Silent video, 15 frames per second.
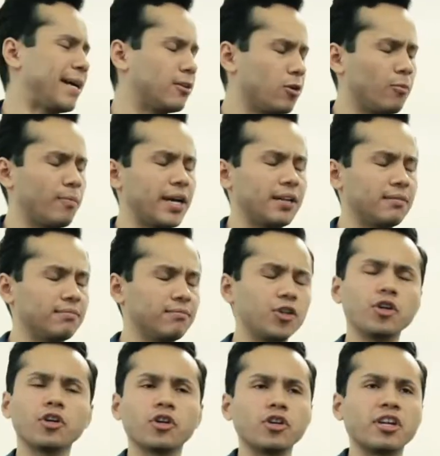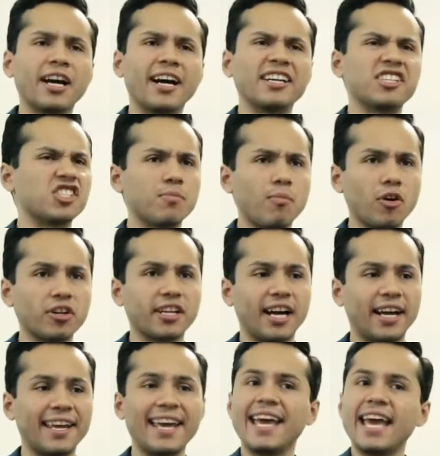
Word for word: I know, man. You're a good guy, smart guy.